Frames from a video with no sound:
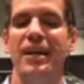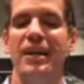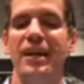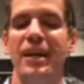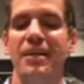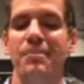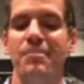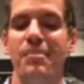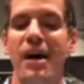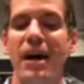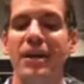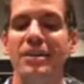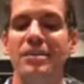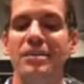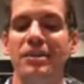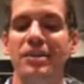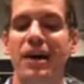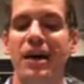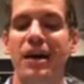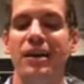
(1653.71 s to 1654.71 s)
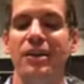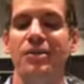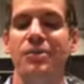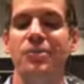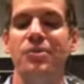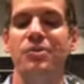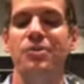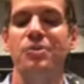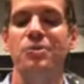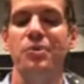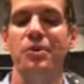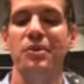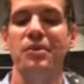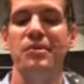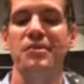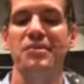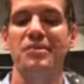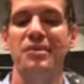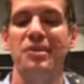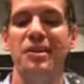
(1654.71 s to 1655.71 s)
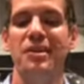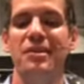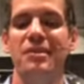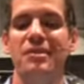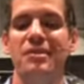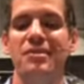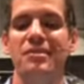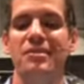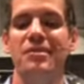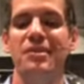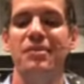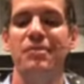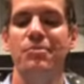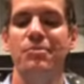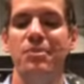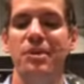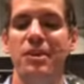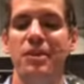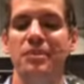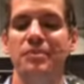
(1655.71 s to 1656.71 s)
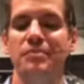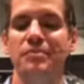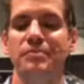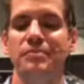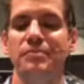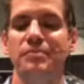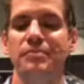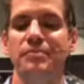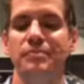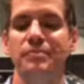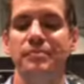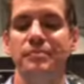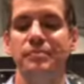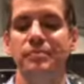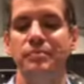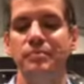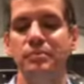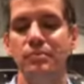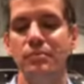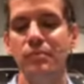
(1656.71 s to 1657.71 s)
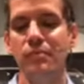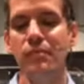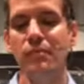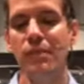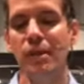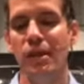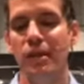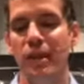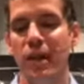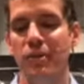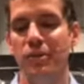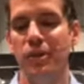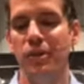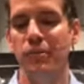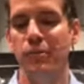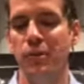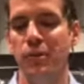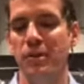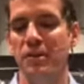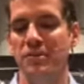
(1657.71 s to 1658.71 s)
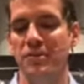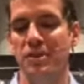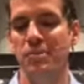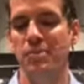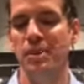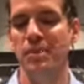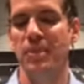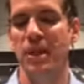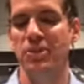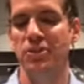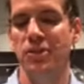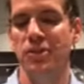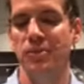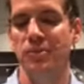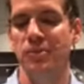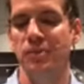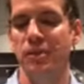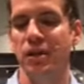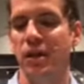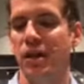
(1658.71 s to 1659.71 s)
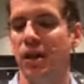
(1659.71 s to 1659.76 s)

and my delight was with the sons of men. Now therefore listen to me, my children.